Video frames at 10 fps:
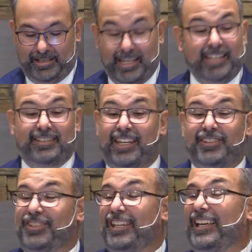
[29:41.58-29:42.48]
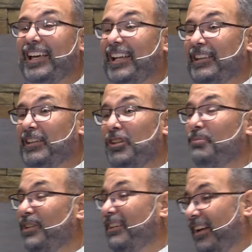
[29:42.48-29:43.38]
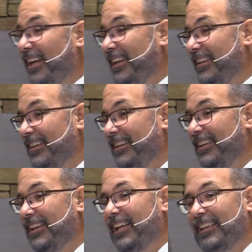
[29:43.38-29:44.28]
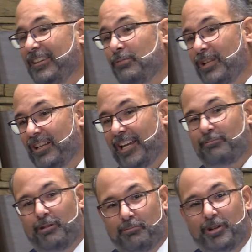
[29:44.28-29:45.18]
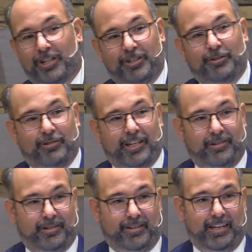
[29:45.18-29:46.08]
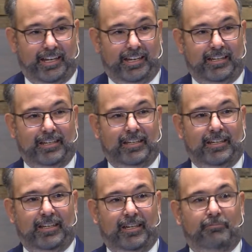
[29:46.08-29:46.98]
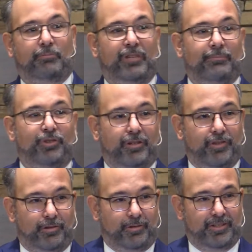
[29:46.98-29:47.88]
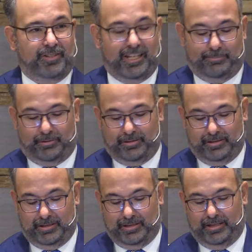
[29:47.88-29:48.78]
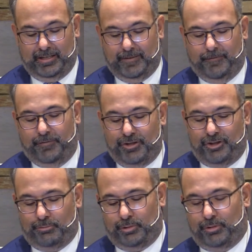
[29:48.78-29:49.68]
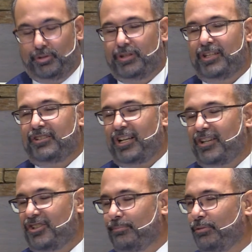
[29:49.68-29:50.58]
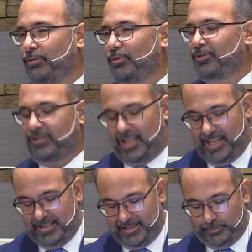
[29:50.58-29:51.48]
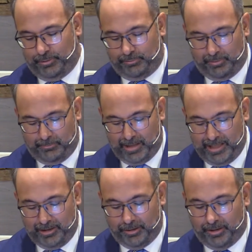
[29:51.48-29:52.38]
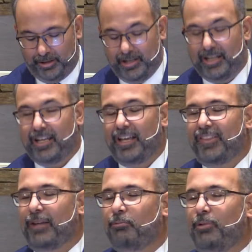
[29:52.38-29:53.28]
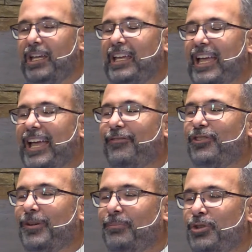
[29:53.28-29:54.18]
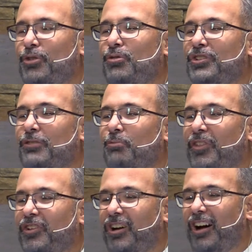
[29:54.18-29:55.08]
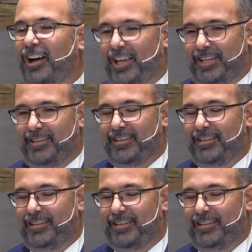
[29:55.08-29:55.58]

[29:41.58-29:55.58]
It's a little bit like what we're going to do later today when we observe the Lord's table. visual, touchable, tastable reminder that we have communion with God